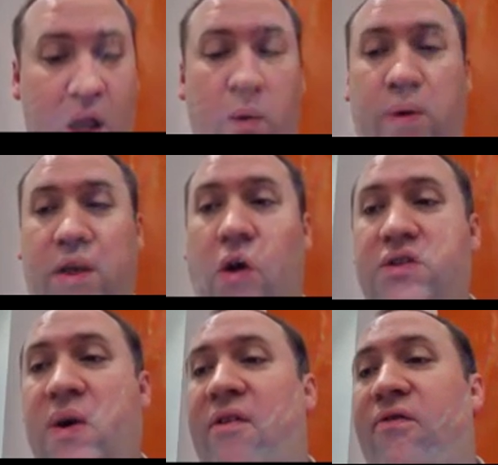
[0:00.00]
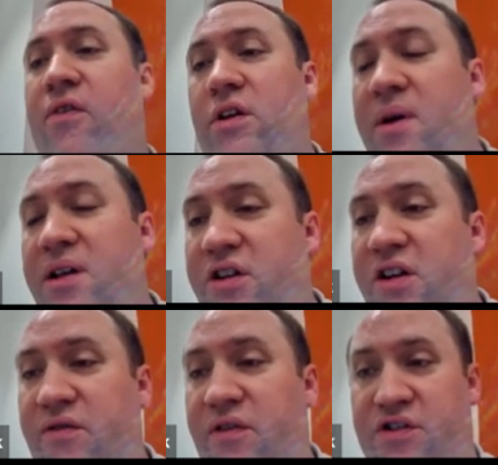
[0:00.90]
We also have volumetric
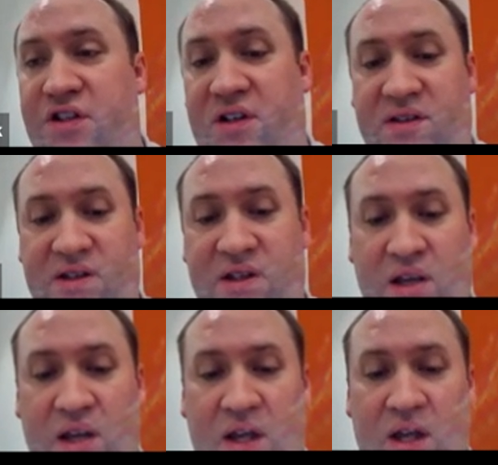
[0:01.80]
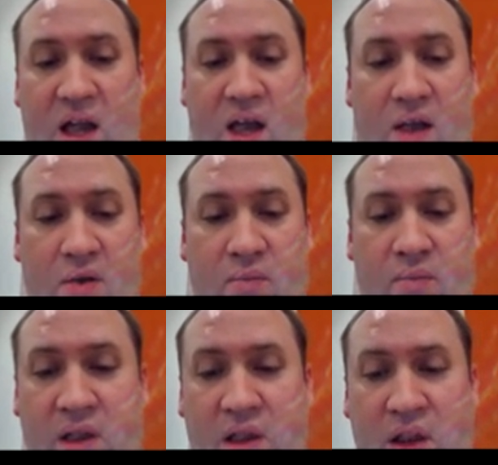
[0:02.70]
conversions.
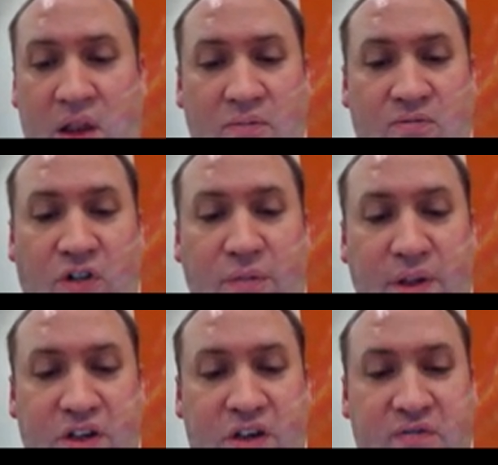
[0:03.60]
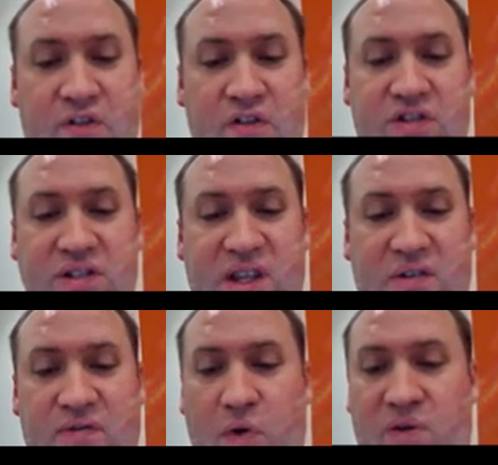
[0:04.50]
Volumetric conversions can
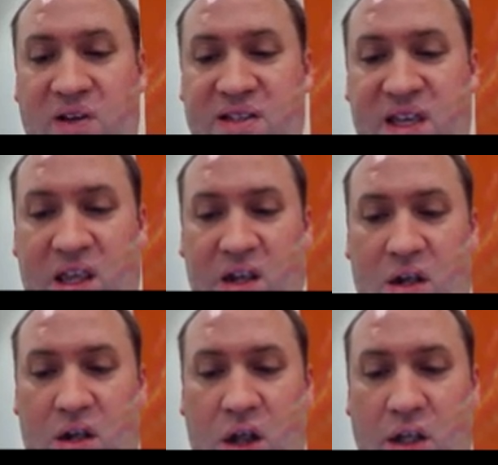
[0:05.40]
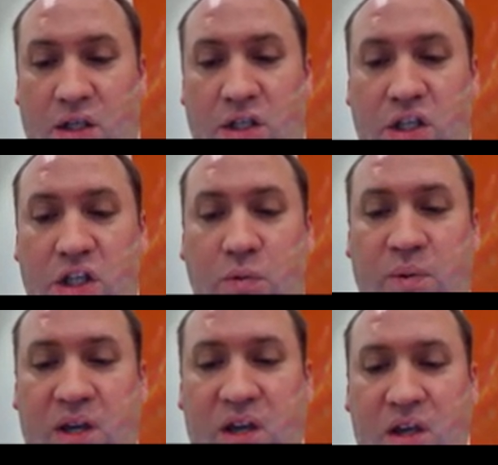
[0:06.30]
focus in on
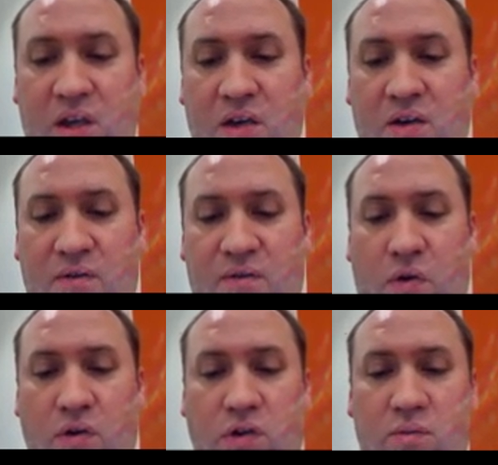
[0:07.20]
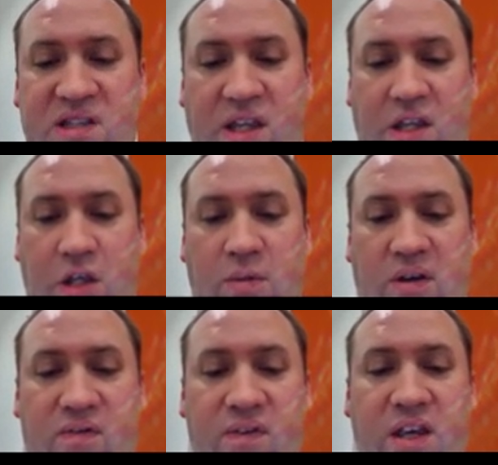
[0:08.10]
cubic volumes like cubic
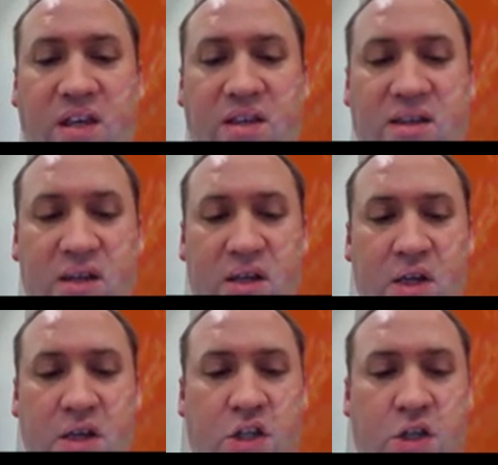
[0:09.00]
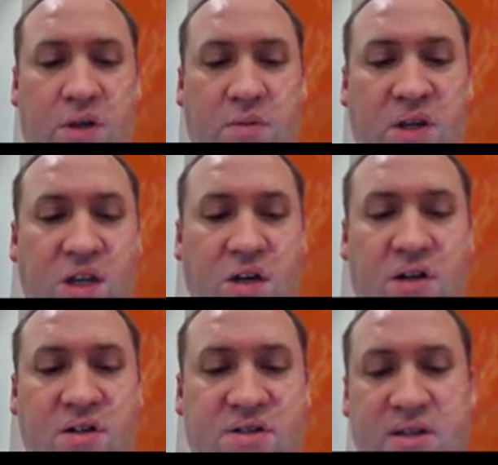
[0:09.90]
feet, cubic
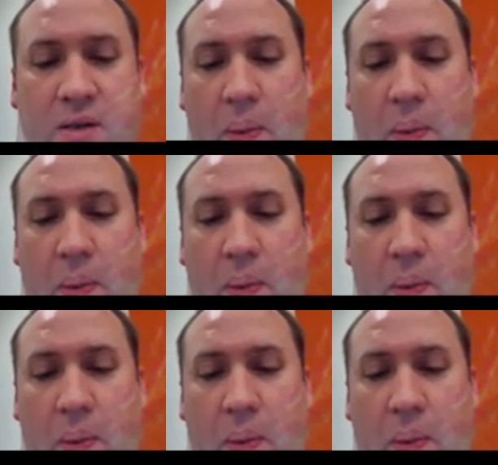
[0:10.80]
meters.